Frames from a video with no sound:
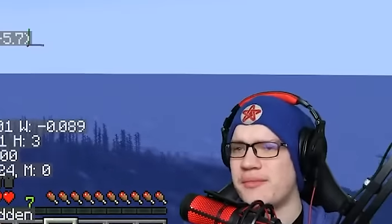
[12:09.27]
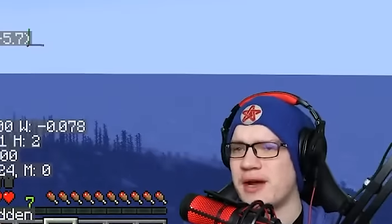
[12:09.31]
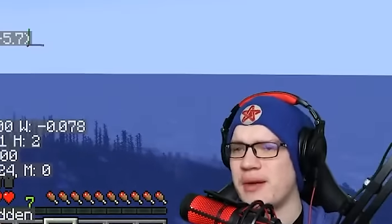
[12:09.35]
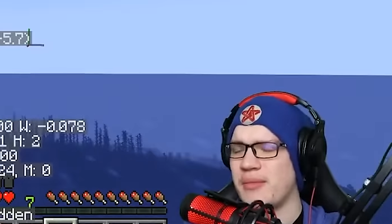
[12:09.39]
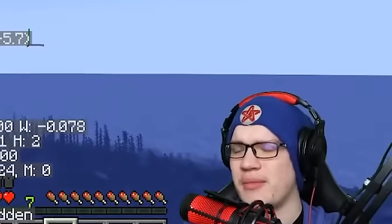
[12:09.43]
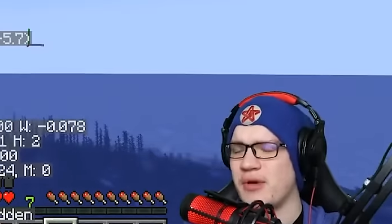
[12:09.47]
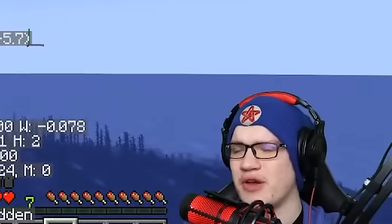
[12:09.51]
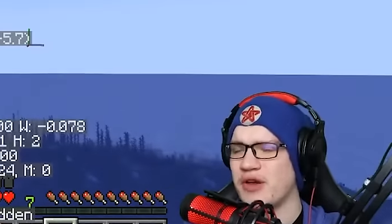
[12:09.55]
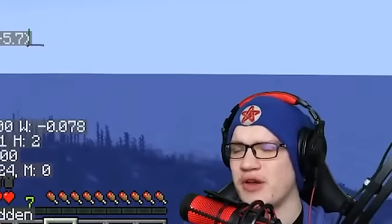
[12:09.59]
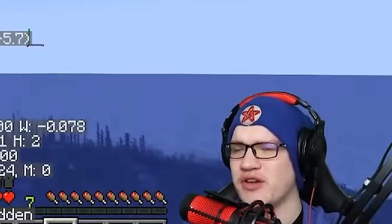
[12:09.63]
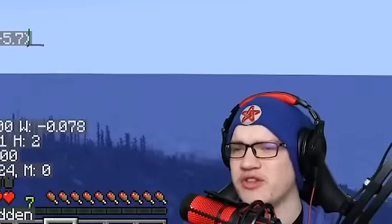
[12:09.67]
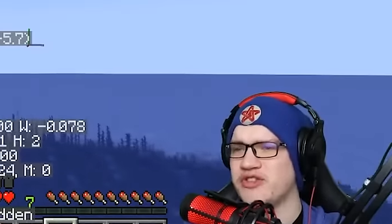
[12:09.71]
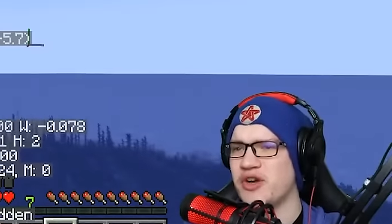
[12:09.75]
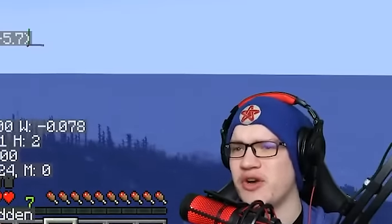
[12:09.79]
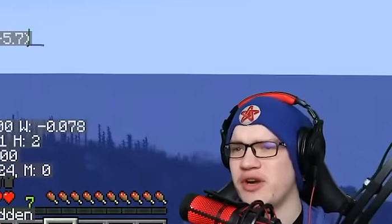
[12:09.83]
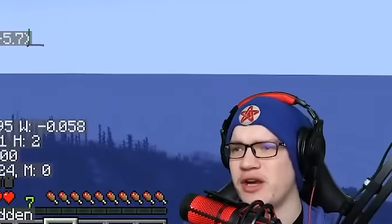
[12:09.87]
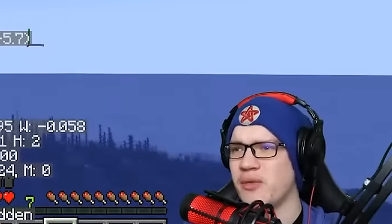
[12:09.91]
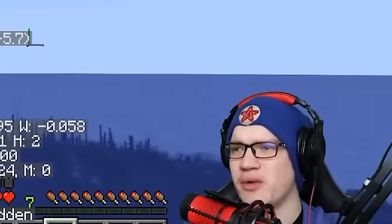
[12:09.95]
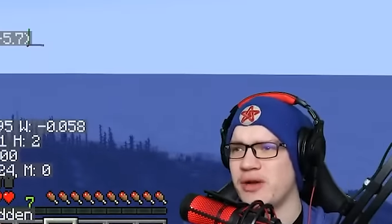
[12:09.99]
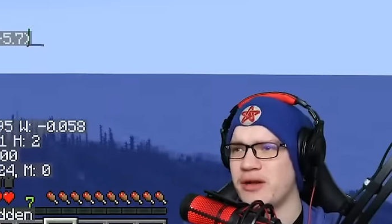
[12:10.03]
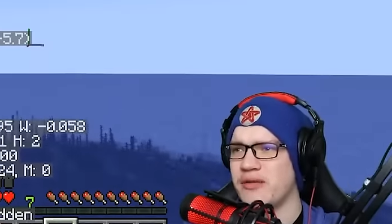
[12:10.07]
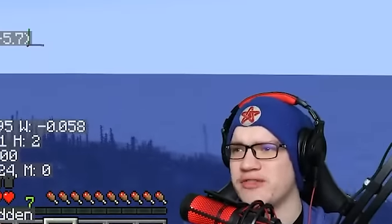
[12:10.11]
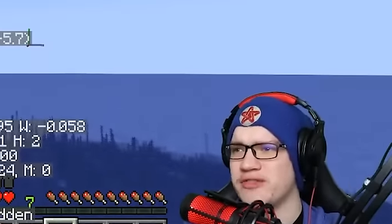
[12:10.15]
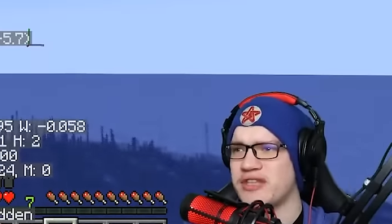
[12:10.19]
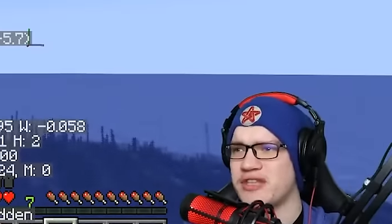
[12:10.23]
about his
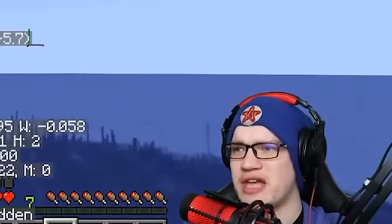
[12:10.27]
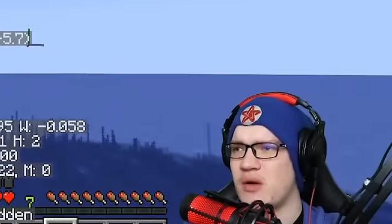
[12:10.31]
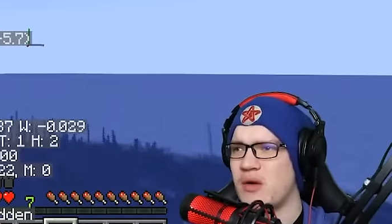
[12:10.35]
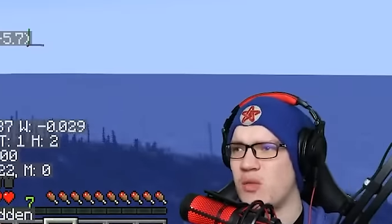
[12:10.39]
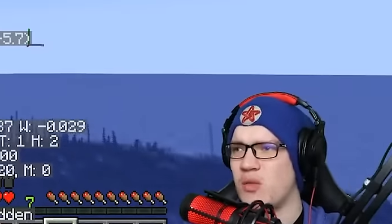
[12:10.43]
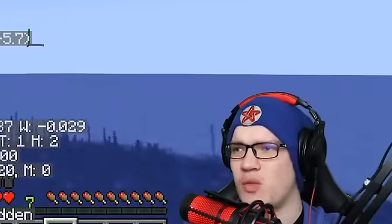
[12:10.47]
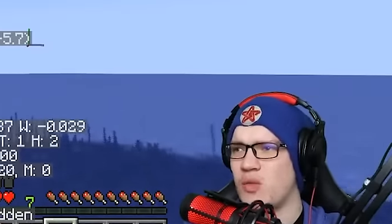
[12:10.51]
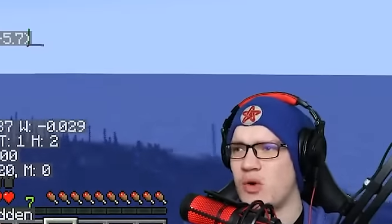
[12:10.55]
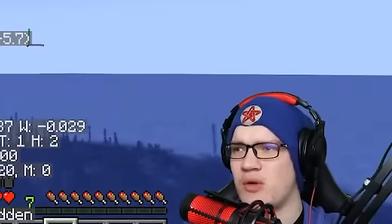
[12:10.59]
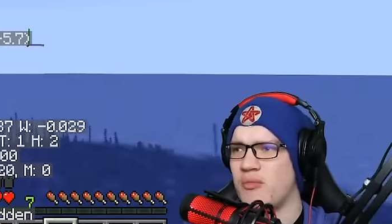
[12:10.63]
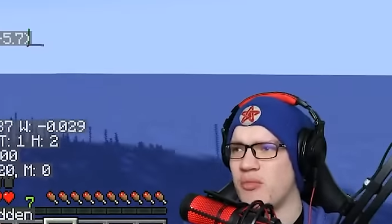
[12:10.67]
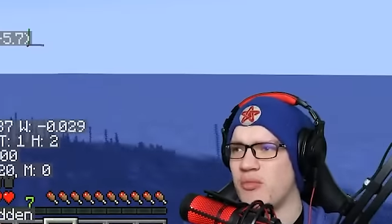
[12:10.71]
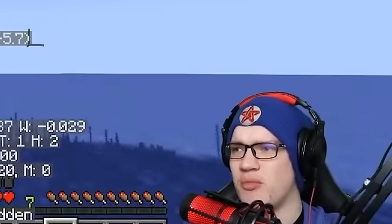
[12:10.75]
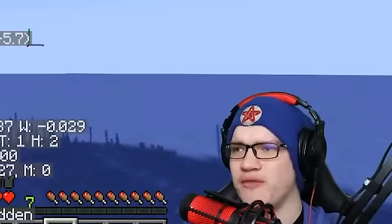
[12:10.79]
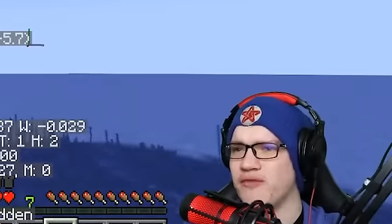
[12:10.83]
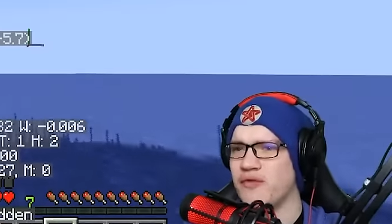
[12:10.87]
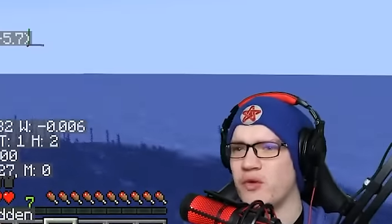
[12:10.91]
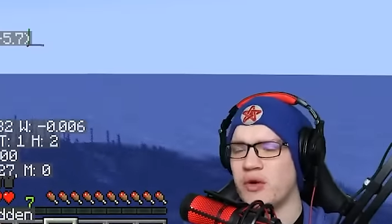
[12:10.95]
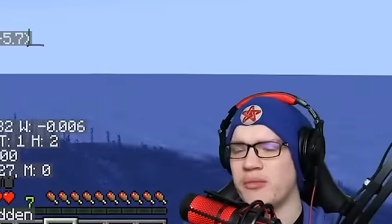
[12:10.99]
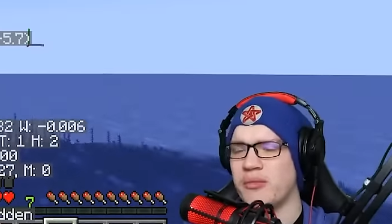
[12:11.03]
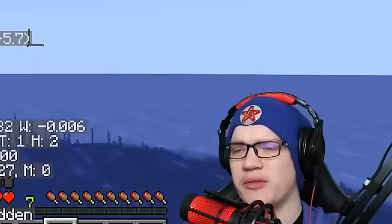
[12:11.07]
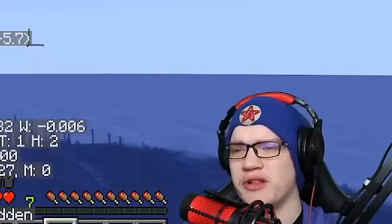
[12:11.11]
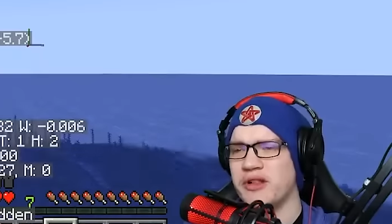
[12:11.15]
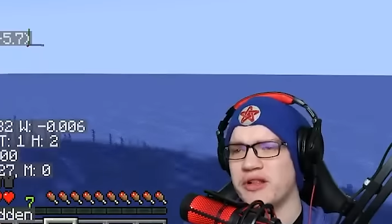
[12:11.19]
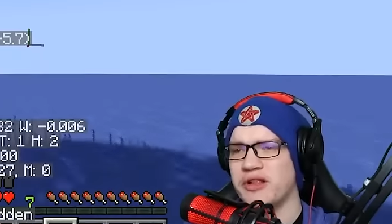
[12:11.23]
journey when he was at
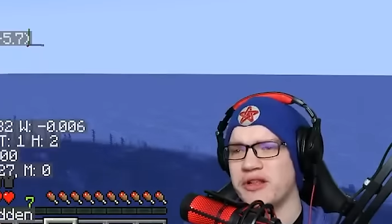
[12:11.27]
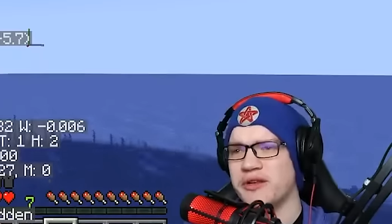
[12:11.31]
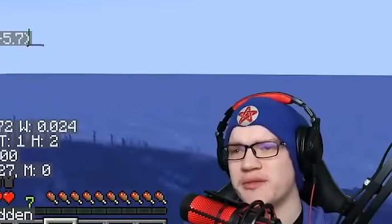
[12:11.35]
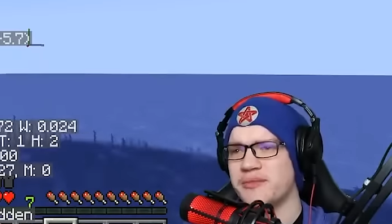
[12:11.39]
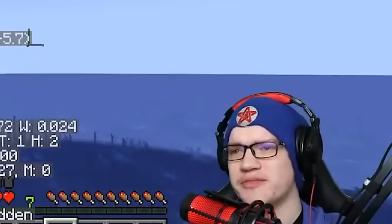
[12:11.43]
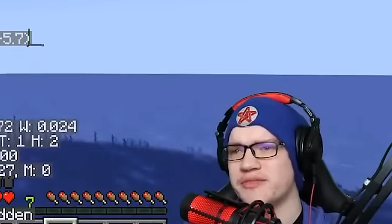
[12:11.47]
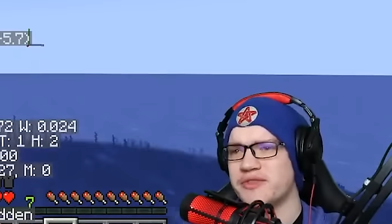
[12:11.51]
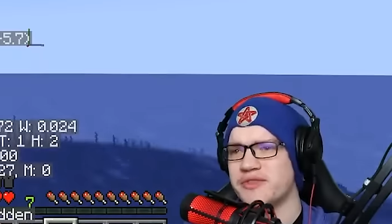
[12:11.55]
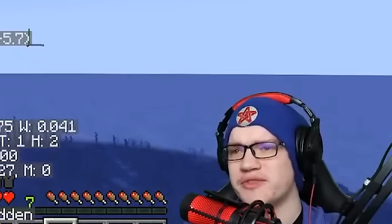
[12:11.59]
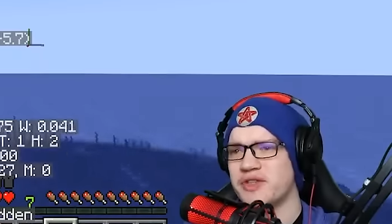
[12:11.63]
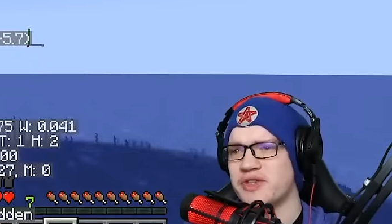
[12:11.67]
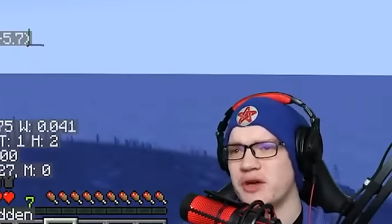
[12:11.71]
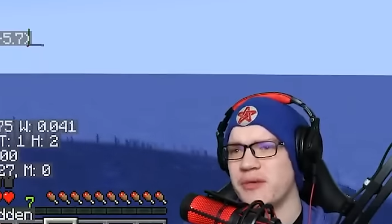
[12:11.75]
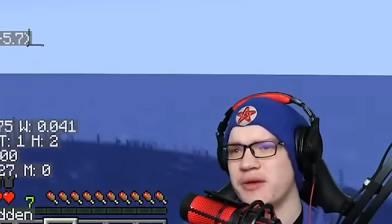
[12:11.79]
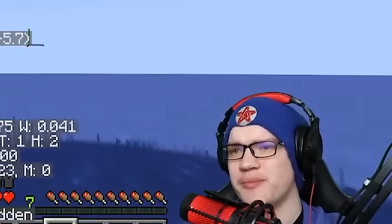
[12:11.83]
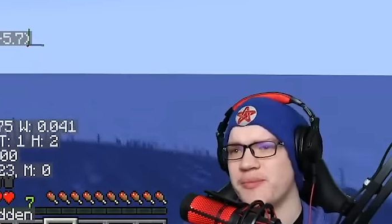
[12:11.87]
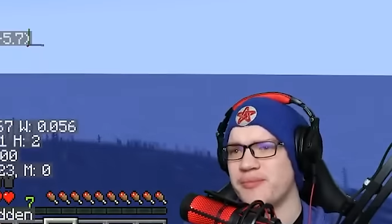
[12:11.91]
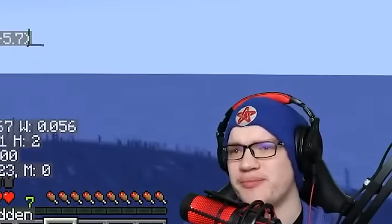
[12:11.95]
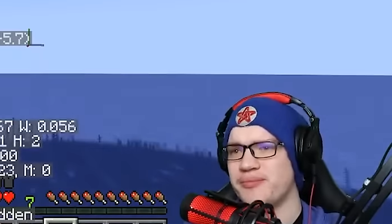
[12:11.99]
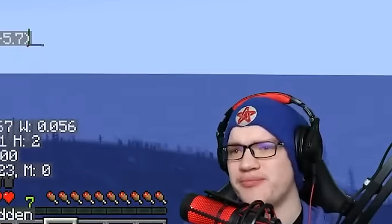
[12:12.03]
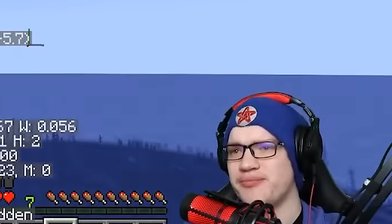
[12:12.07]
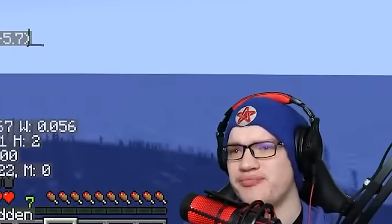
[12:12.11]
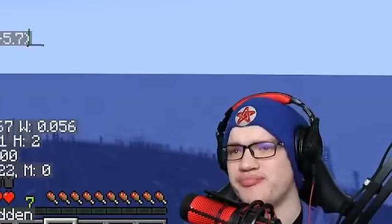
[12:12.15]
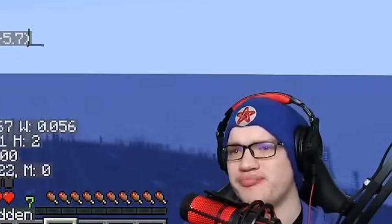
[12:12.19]
1.4 million. So, I mean...